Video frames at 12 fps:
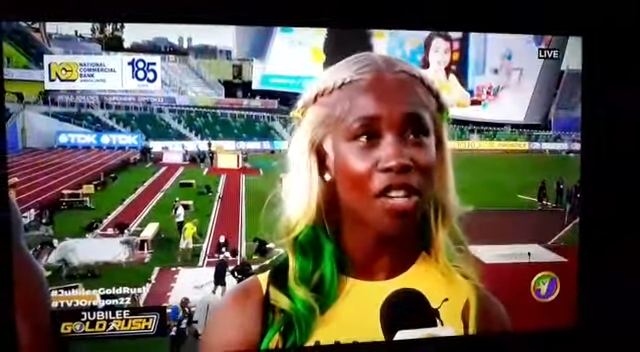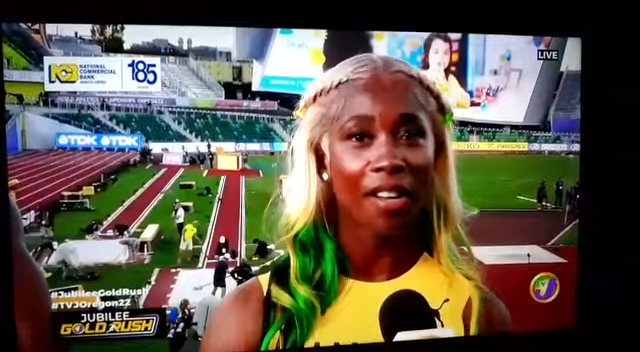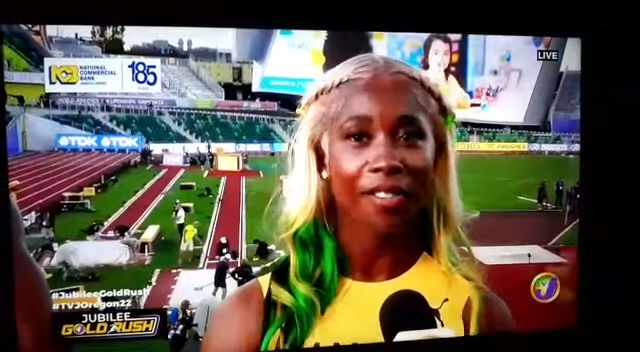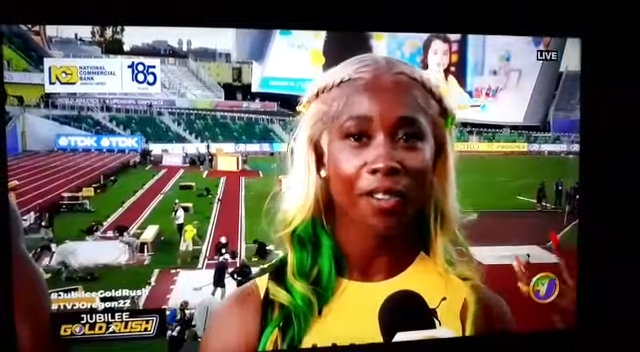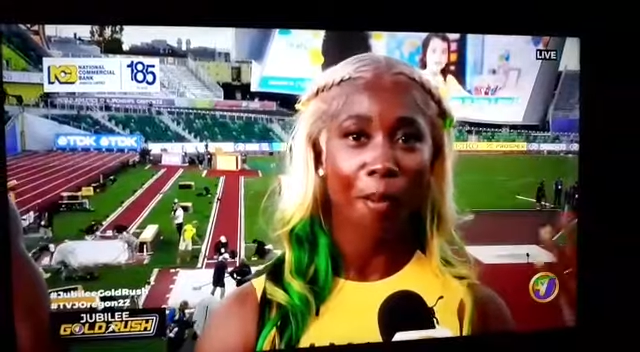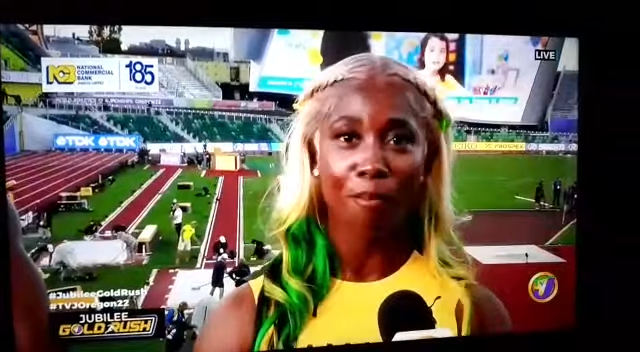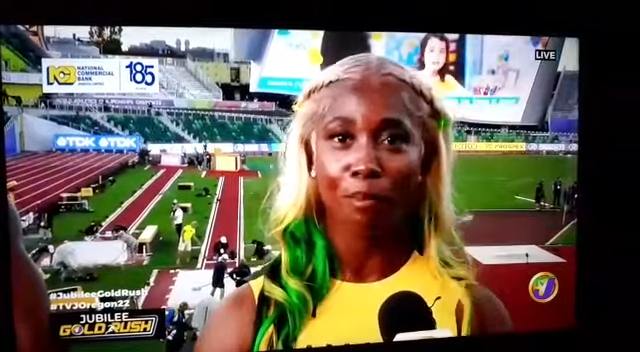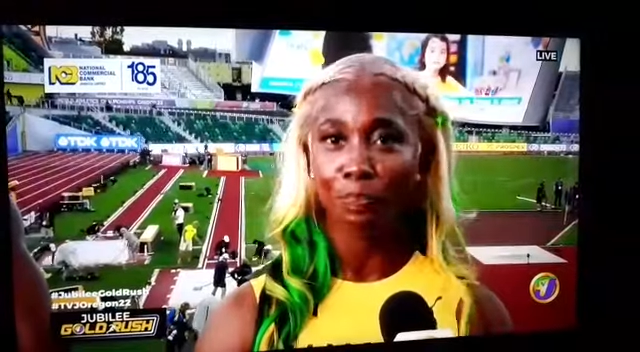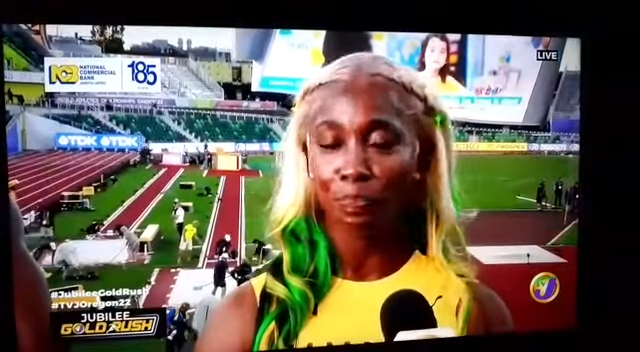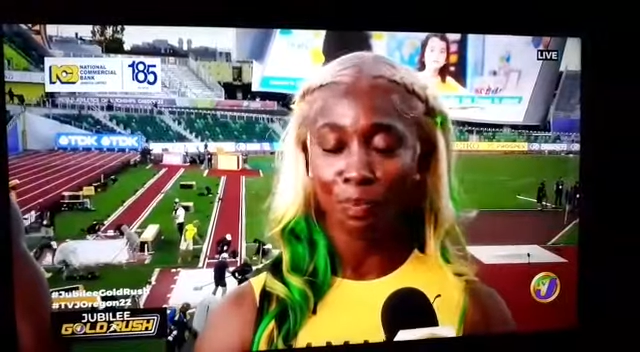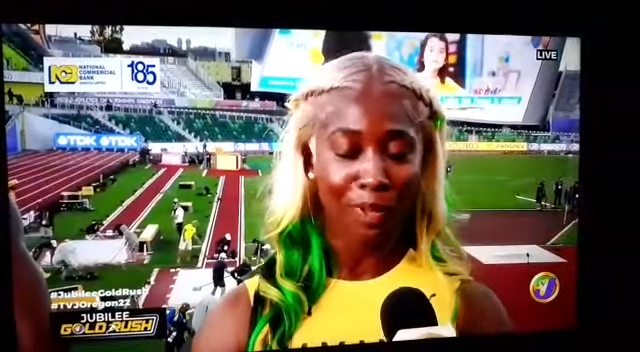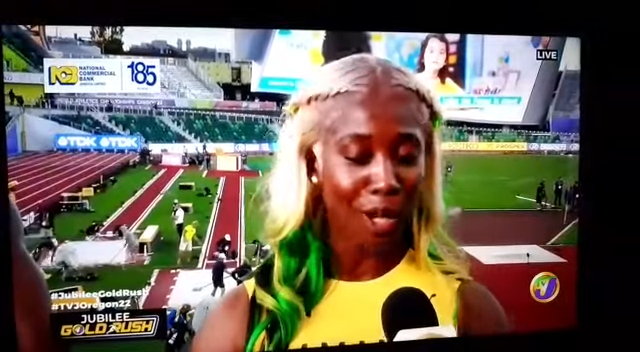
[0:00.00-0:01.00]
and some
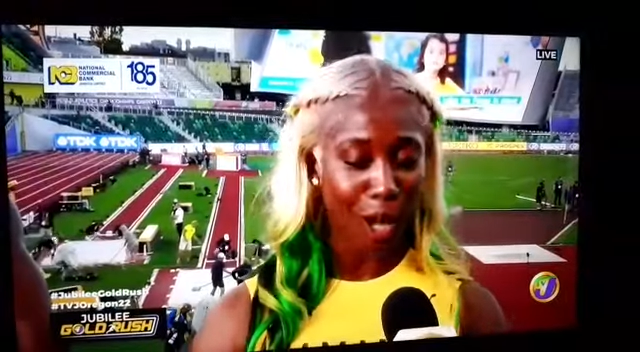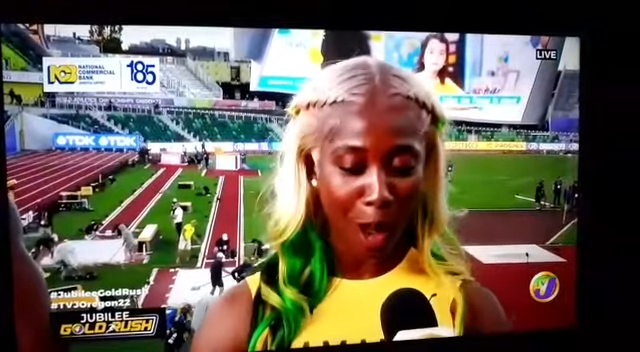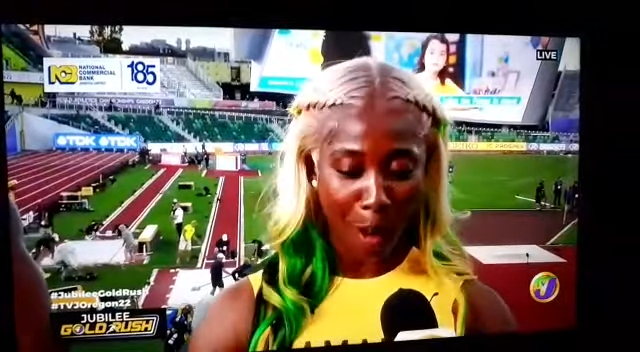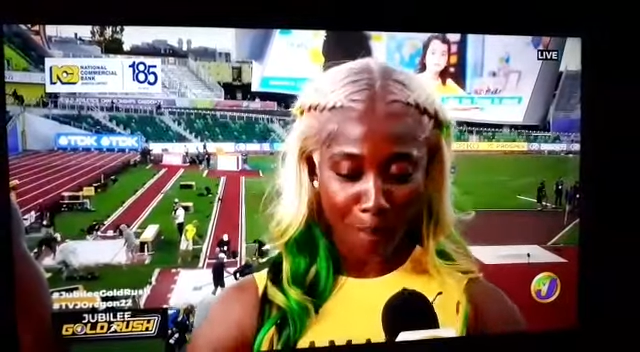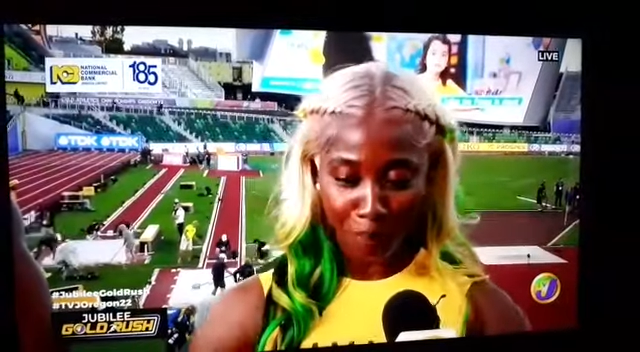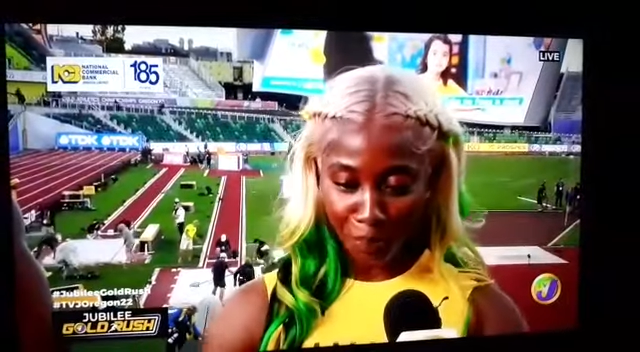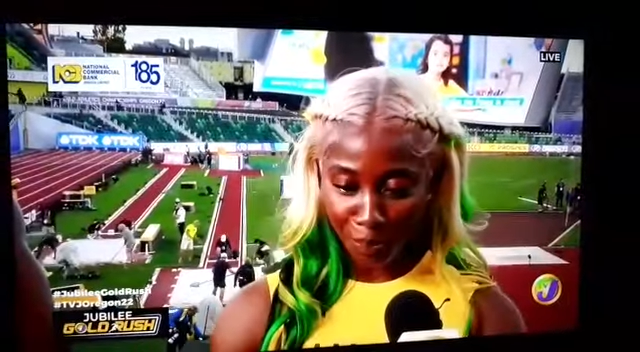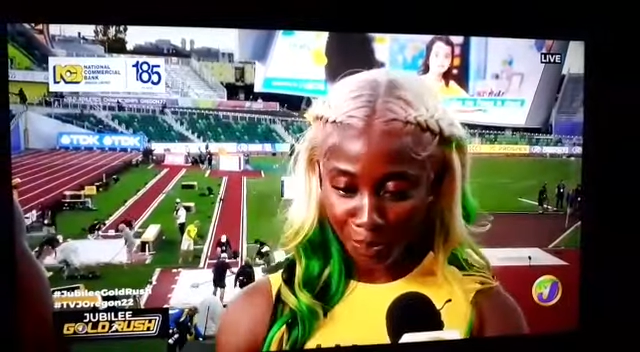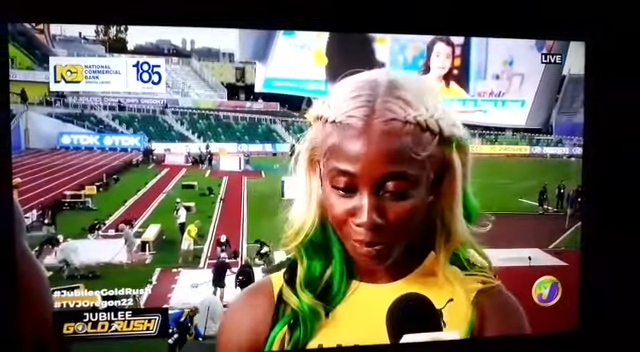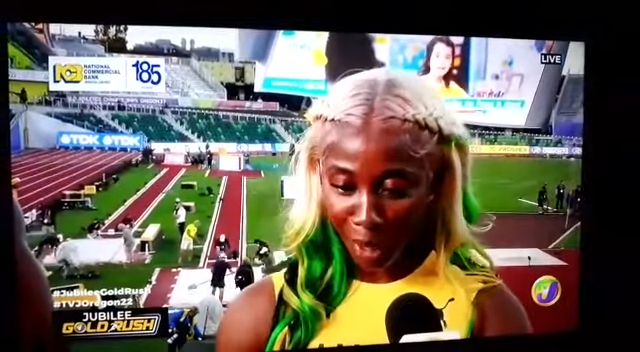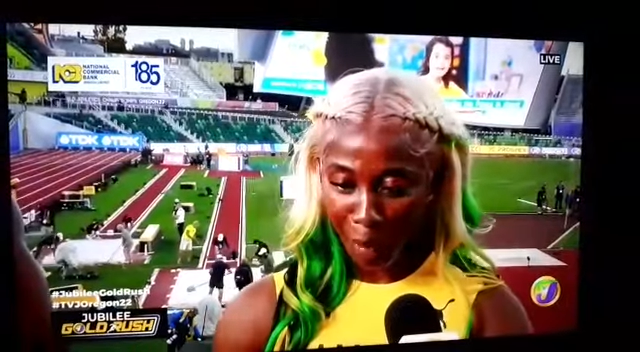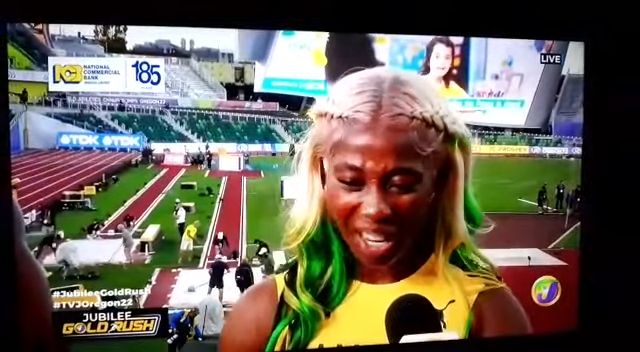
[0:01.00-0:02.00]

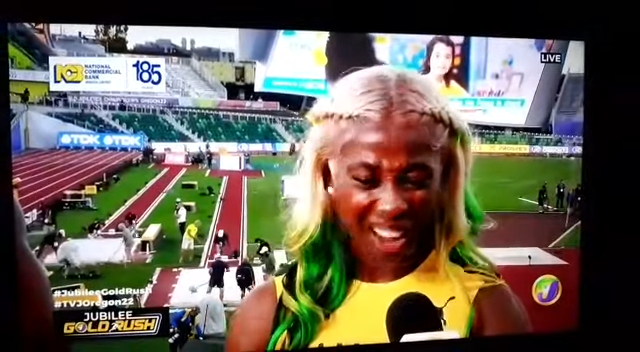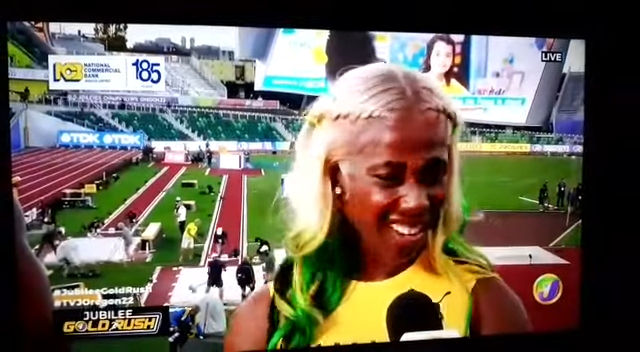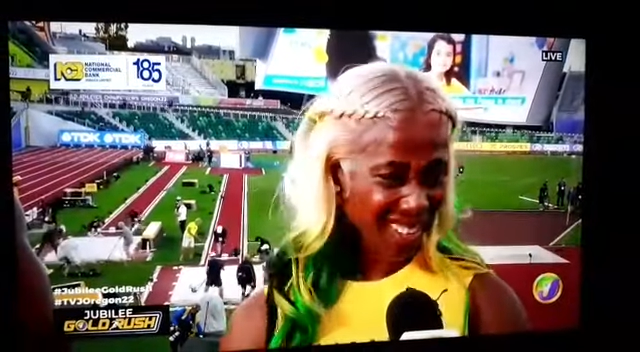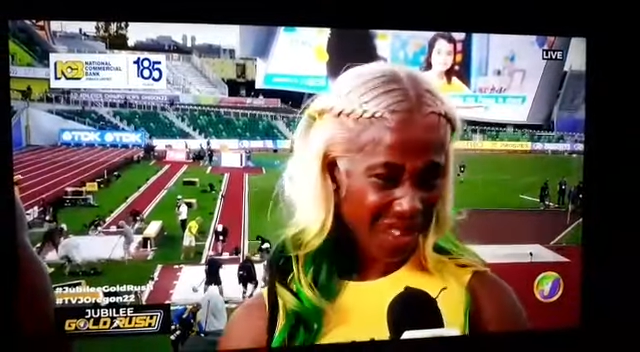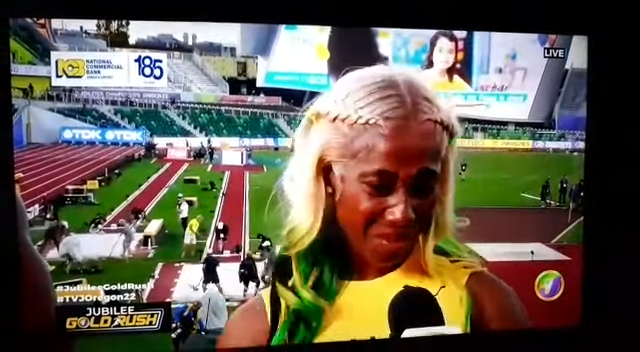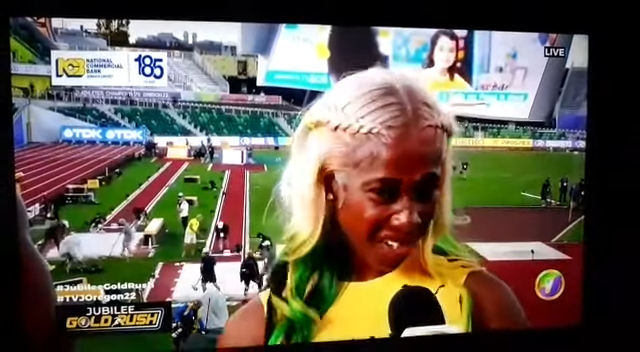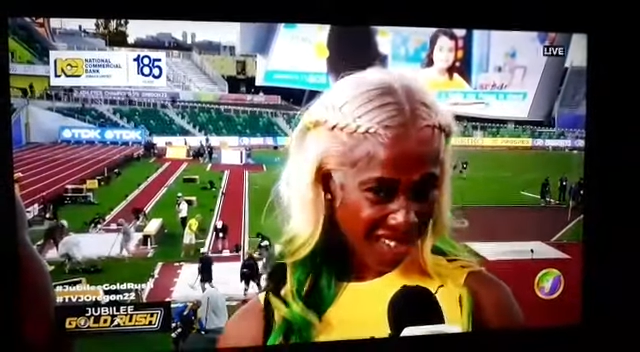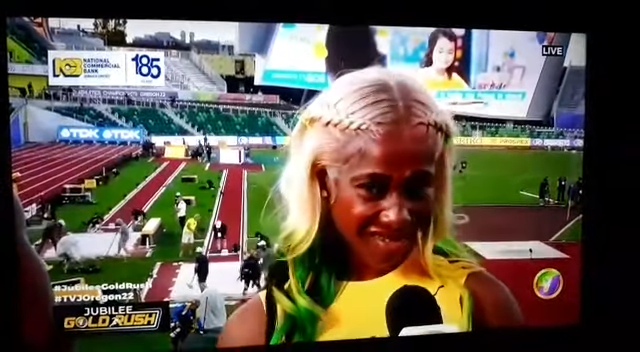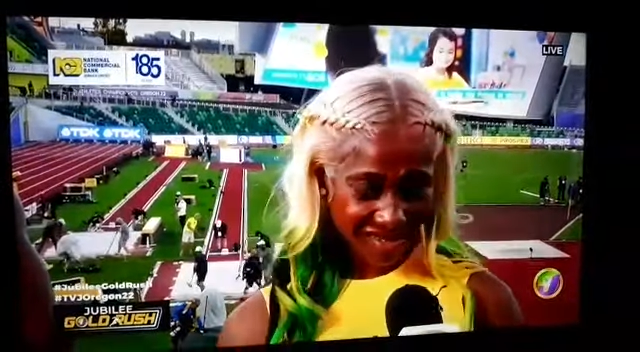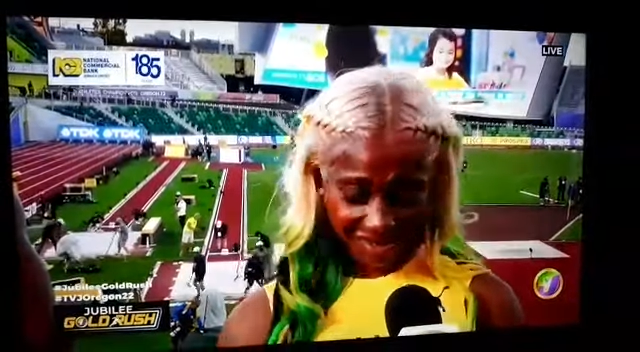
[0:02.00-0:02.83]
what color something,